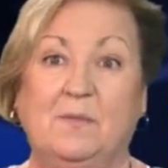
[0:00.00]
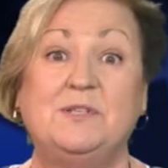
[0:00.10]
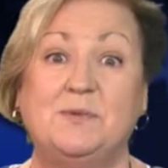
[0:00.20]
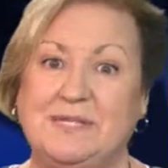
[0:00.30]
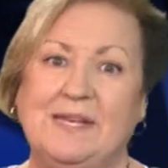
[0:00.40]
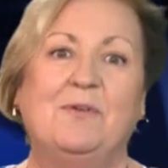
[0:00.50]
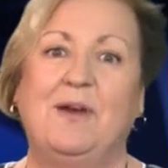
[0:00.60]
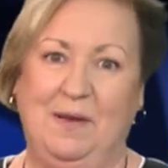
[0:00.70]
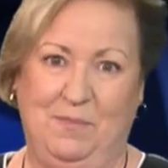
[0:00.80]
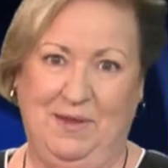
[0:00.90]
which was
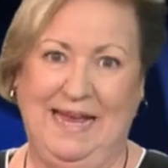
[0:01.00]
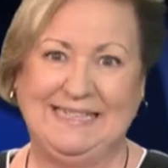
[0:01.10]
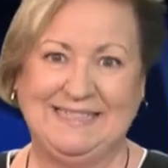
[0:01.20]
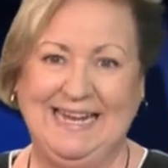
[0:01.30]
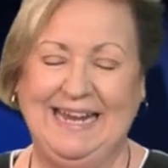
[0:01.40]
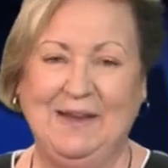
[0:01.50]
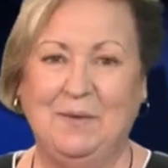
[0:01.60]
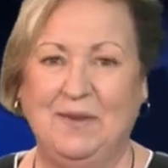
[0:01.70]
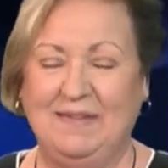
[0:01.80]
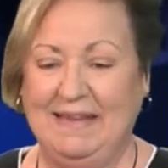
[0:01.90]
incredible. Actually,
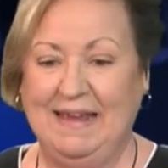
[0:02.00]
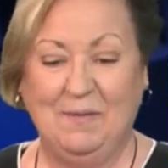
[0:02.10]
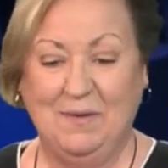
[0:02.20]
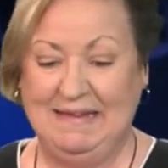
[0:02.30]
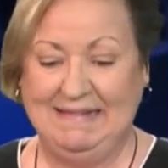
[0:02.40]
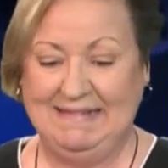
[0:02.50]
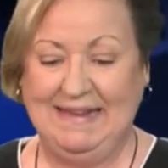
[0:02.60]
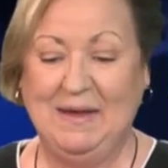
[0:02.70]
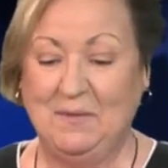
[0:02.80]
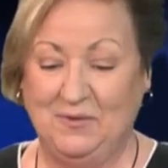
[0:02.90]
it was it was
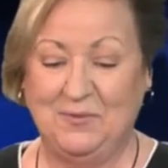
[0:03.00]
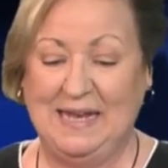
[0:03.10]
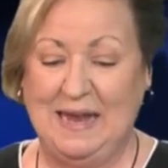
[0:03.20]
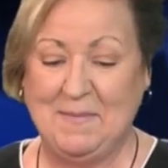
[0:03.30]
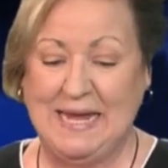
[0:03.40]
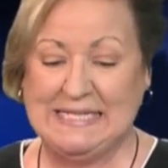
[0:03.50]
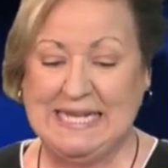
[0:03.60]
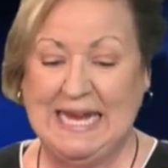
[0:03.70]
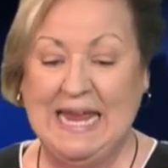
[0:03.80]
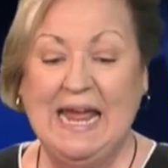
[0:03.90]
it was really
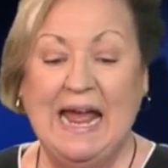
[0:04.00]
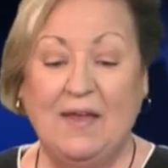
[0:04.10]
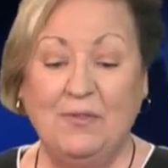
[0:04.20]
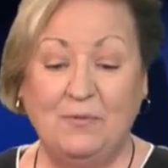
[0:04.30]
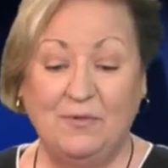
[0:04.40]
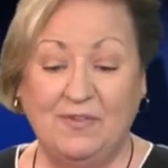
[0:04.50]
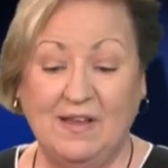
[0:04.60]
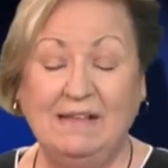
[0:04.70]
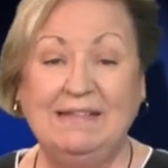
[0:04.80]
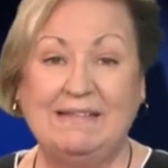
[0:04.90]
amazing. And the
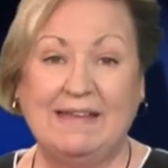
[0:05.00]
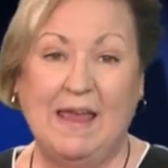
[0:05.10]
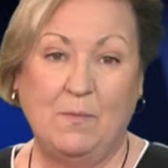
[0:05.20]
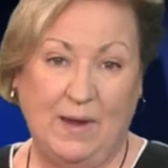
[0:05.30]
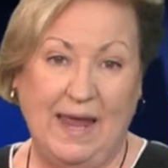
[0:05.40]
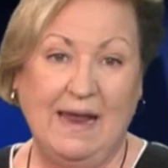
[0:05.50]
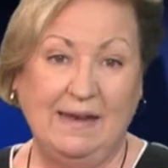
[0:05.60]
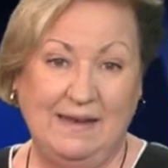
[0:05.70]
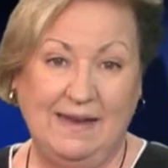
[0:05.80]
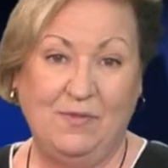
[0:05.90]
results came. We
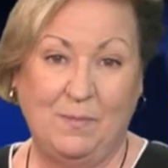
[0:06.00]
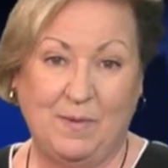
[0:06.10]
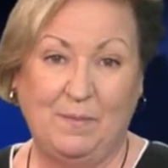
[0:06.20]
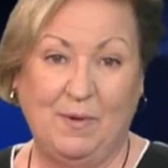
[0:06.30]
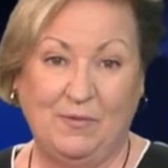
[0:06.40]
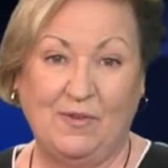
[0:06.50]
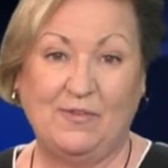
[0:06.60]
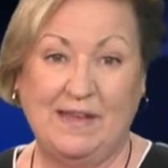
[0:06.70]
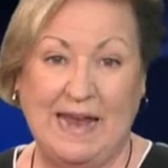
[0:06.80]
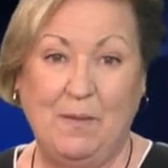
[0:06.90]
handed in the
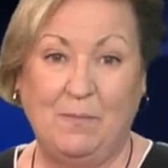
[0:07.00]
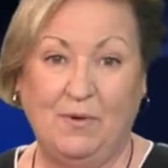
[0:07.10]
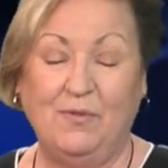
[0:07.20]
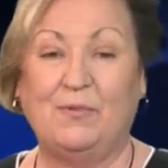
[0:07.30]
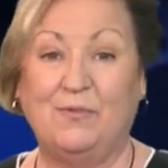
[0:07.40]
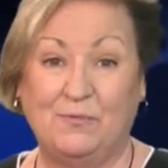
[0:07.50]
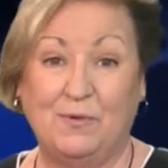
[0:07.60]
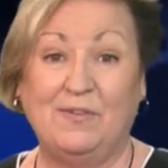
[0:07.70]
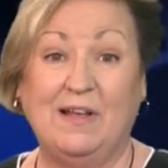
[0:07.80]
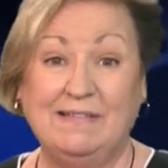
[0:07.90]
proposals in April. The
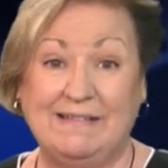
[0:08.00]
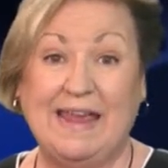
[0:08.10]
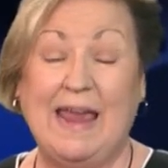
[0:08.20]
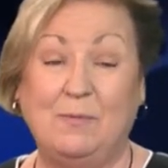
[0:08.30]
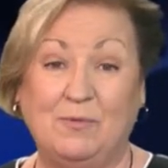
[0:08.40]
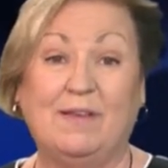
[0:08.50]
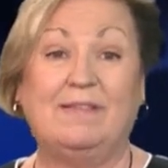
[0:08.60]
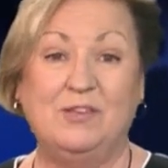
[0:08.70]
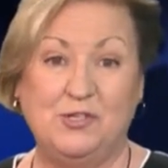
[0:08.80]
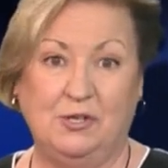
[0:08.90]
results came to
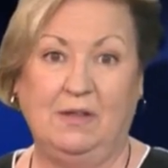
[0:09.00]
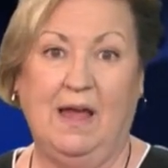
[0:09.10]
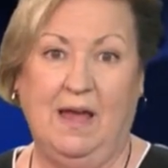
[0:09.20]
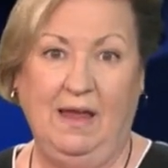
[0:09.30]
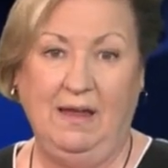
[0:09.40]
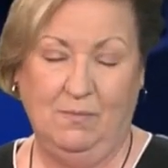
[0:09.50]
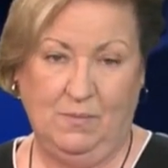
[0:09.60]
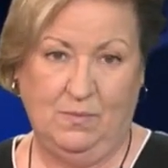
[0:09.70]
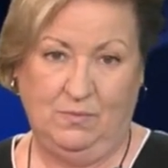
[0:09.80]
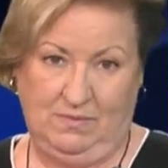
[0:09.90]
us in July
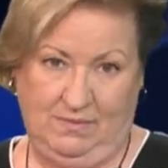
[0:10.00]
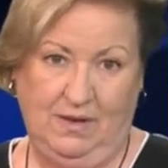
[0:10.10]
when